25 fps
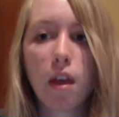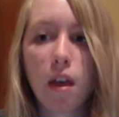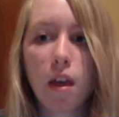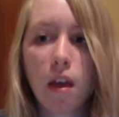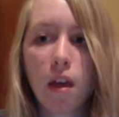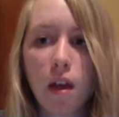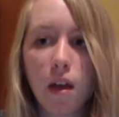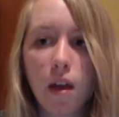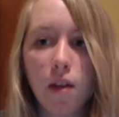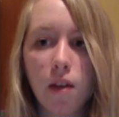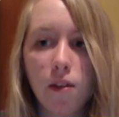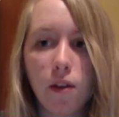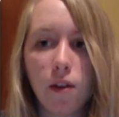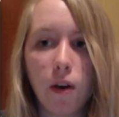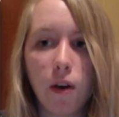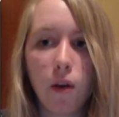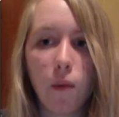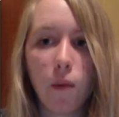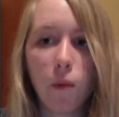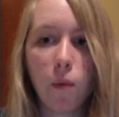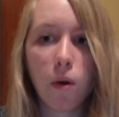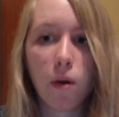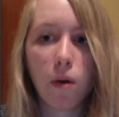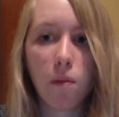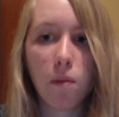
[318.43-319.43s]

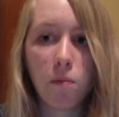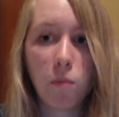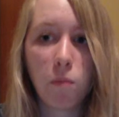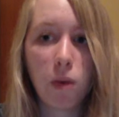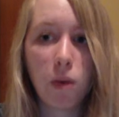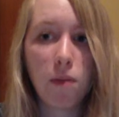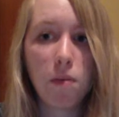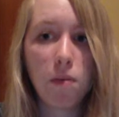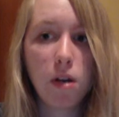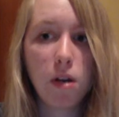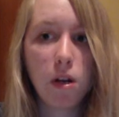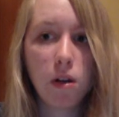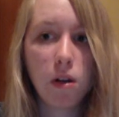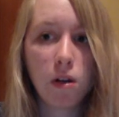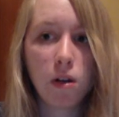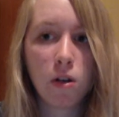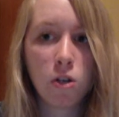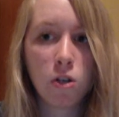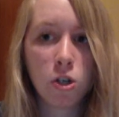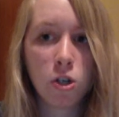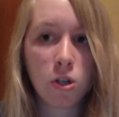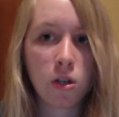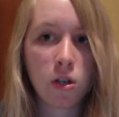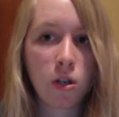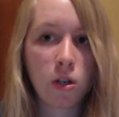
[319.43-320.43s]
So we've been
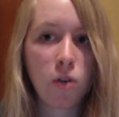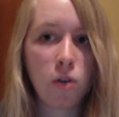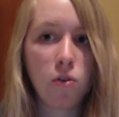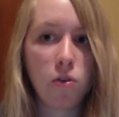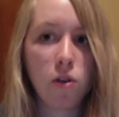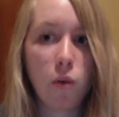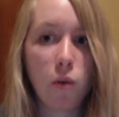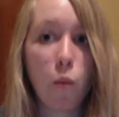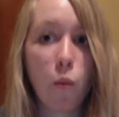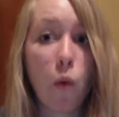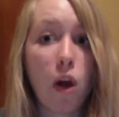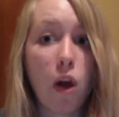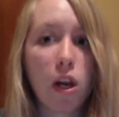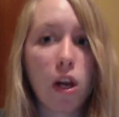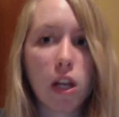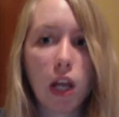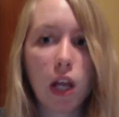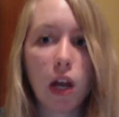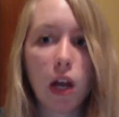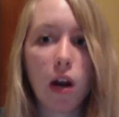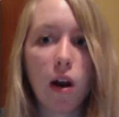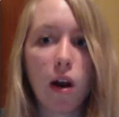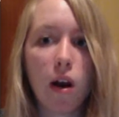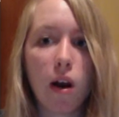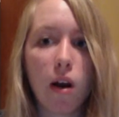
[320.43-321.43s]
just using one
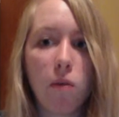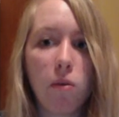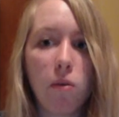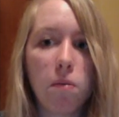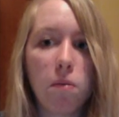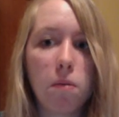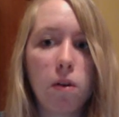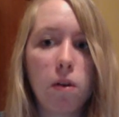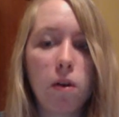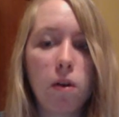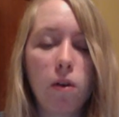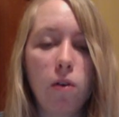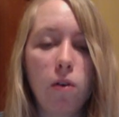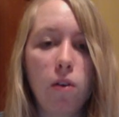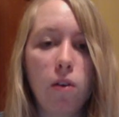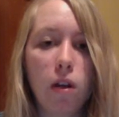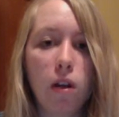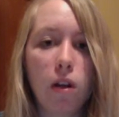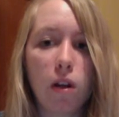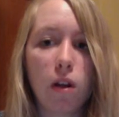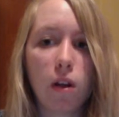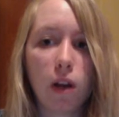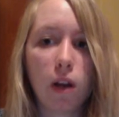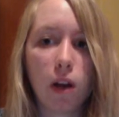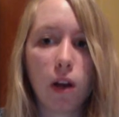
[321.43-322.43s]
layer, and we've been using
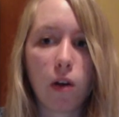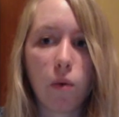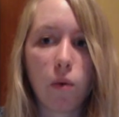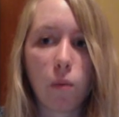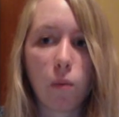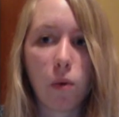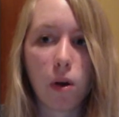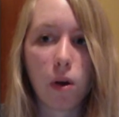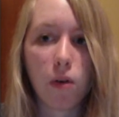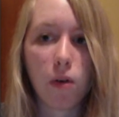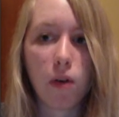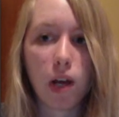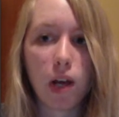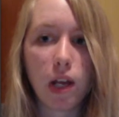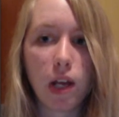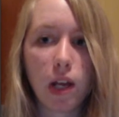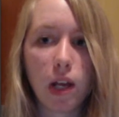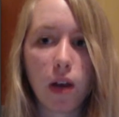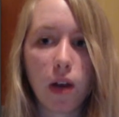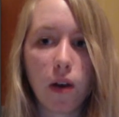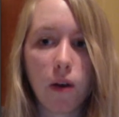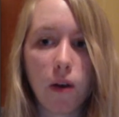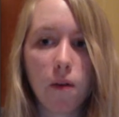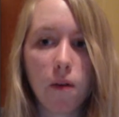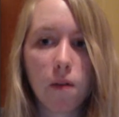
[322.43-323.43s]
the layer 1 right
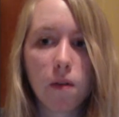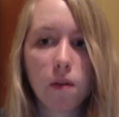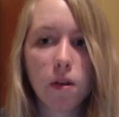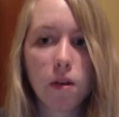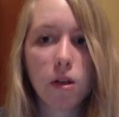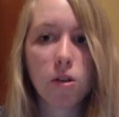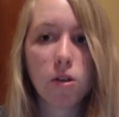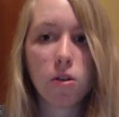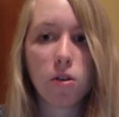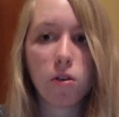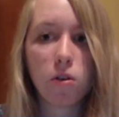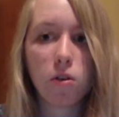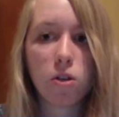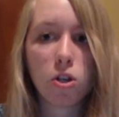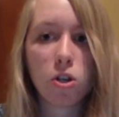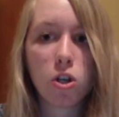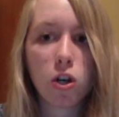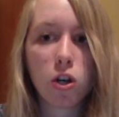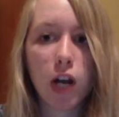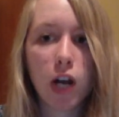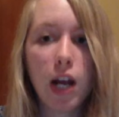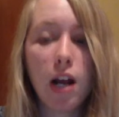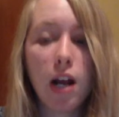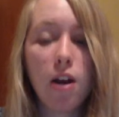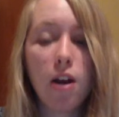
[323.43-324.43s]
here. So to
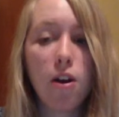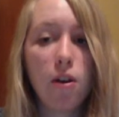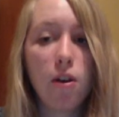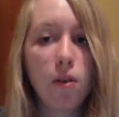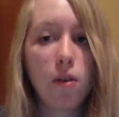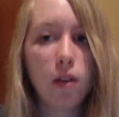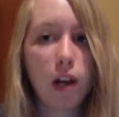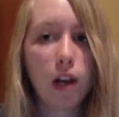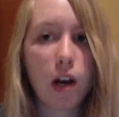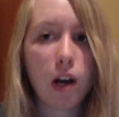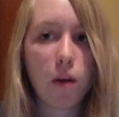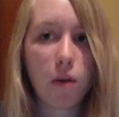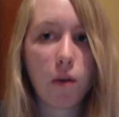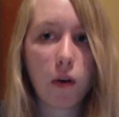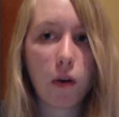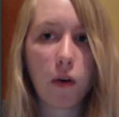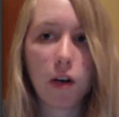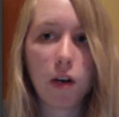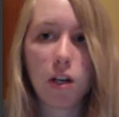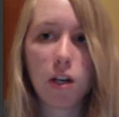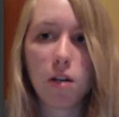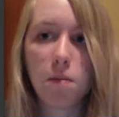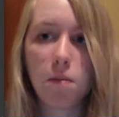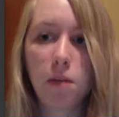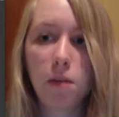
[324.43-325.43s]
create a new layer, we're
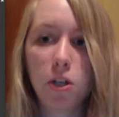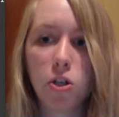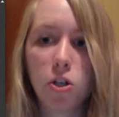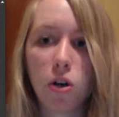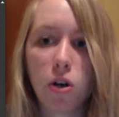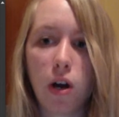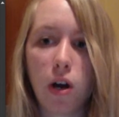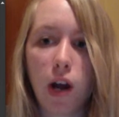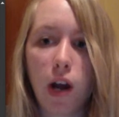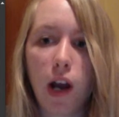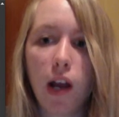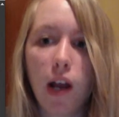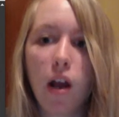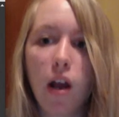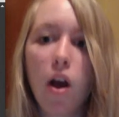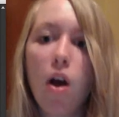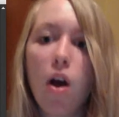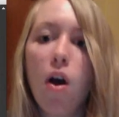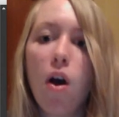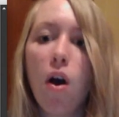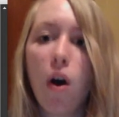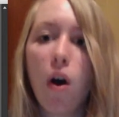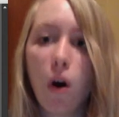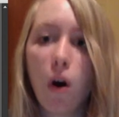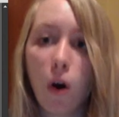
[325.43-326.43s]
going to be drawing
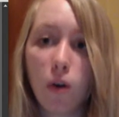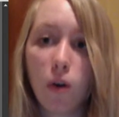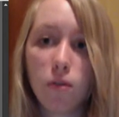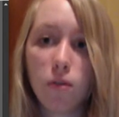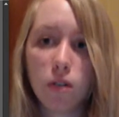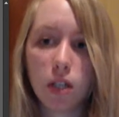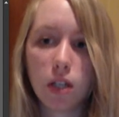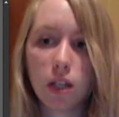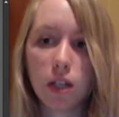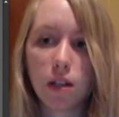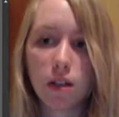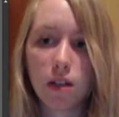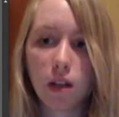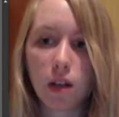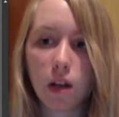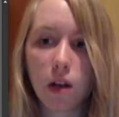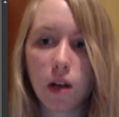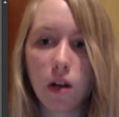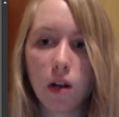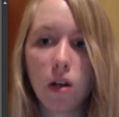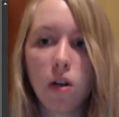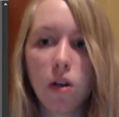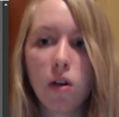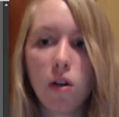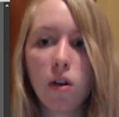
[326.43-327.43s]
over this layer.
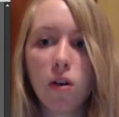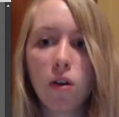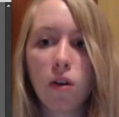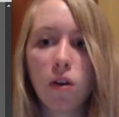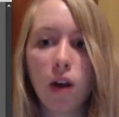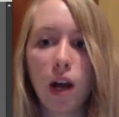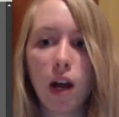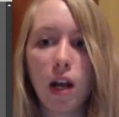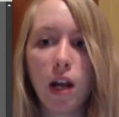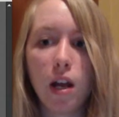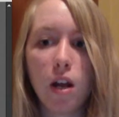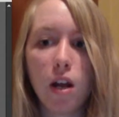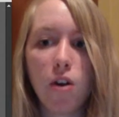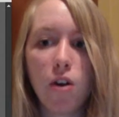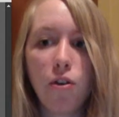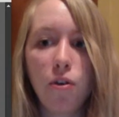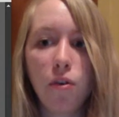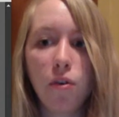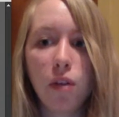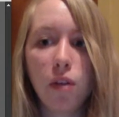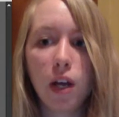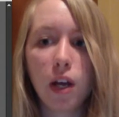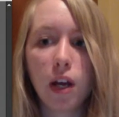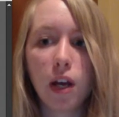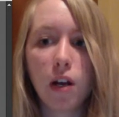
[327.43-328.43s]
You create a new
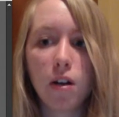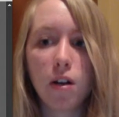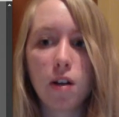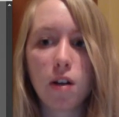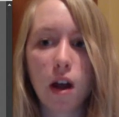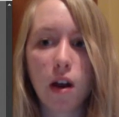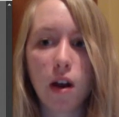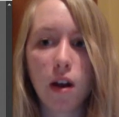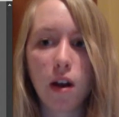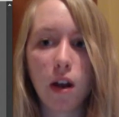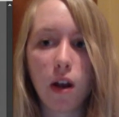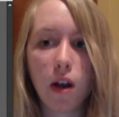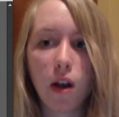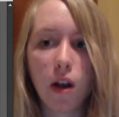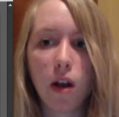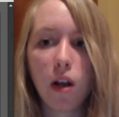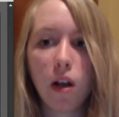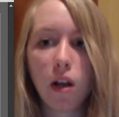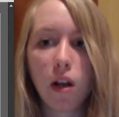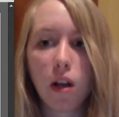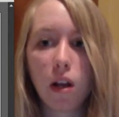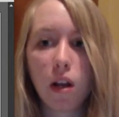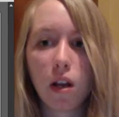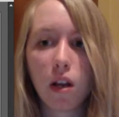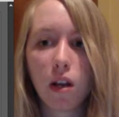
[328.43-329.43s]
layer down here,
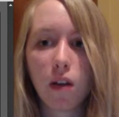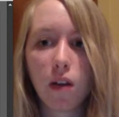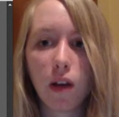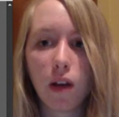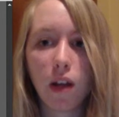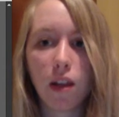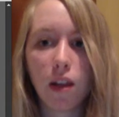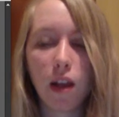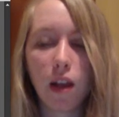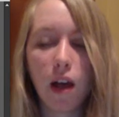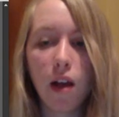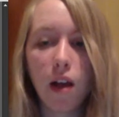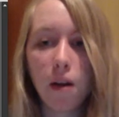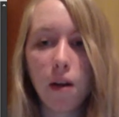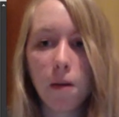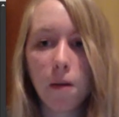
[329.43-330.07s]
like that.